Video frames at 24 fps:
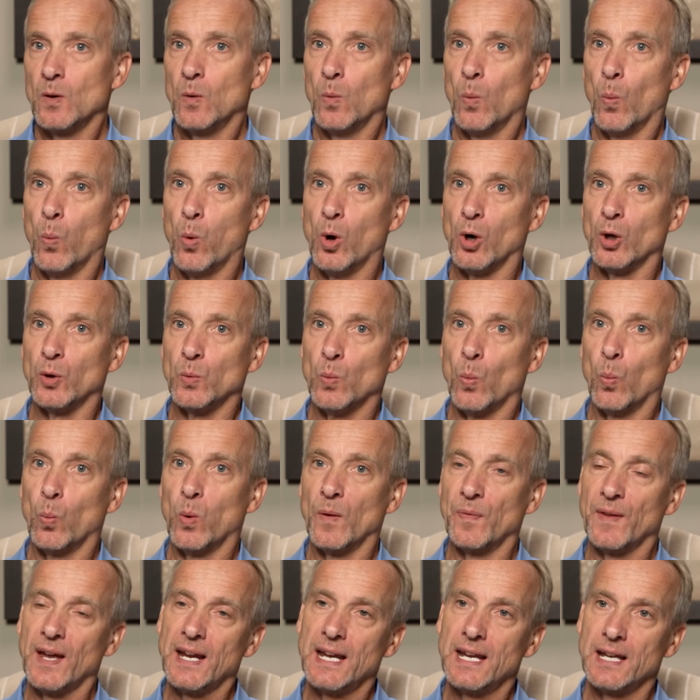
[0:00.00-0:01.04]
1,
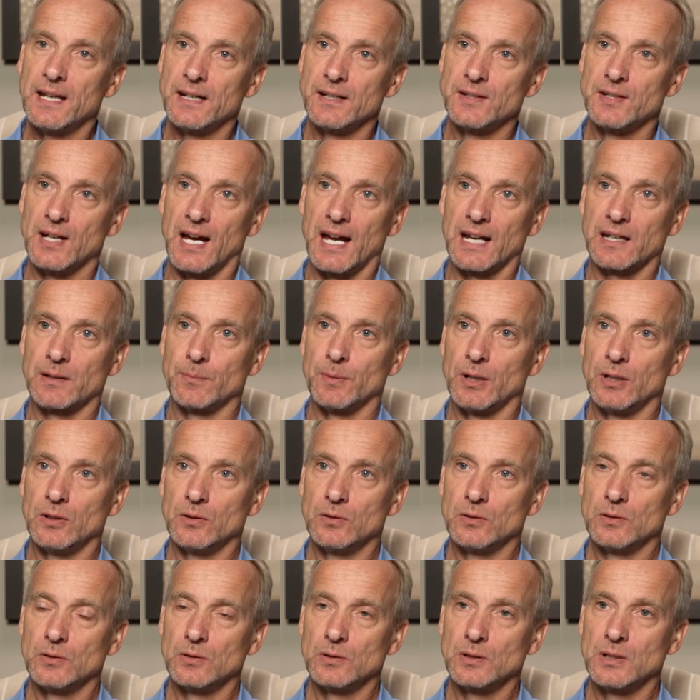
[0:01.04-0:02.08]
when they hit a document,
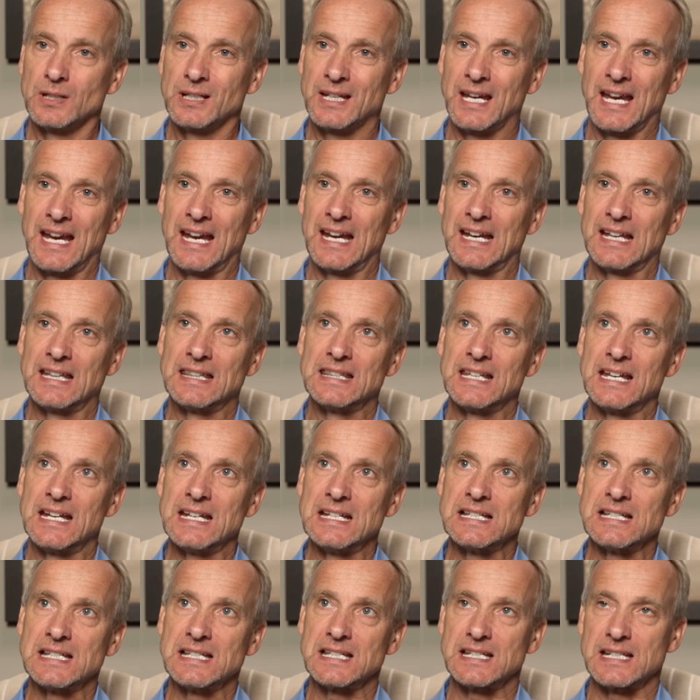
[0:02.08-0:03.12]
can they
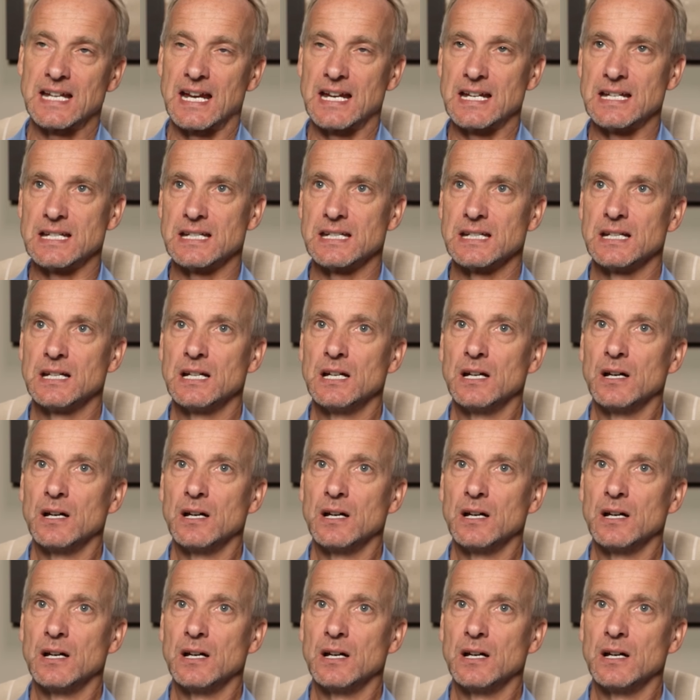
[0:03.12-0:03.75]
state